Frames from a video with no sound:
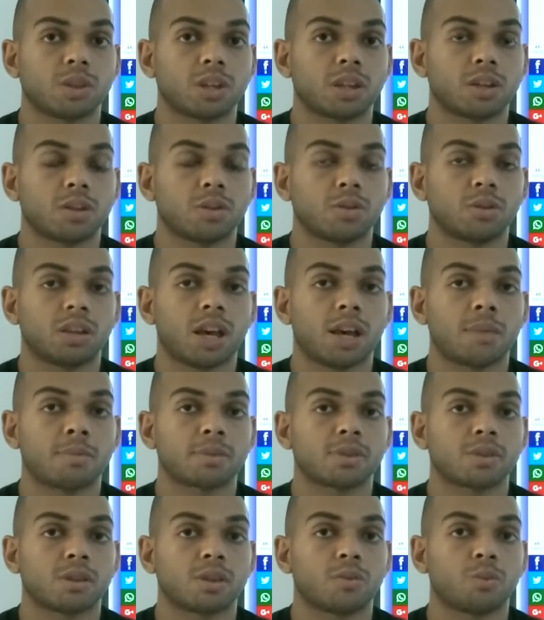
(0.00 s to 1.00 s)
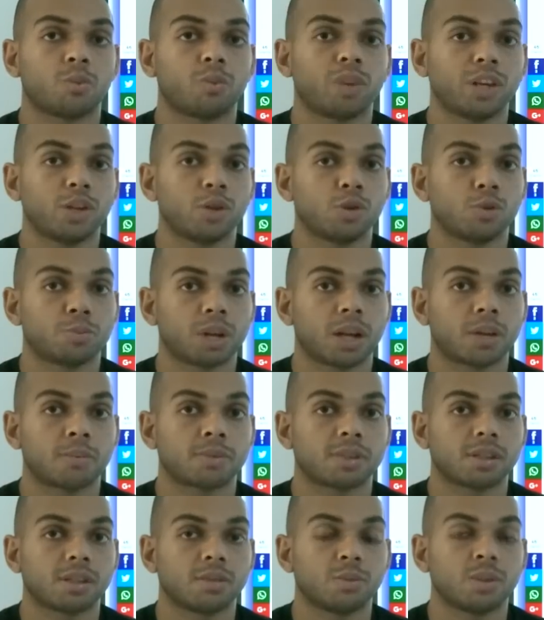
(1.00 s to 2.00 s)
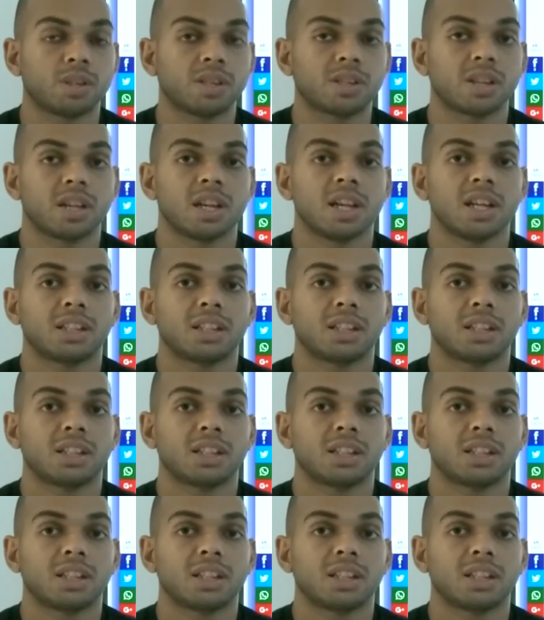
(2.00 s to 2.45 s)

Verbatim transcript: include the Amazon Video Prime service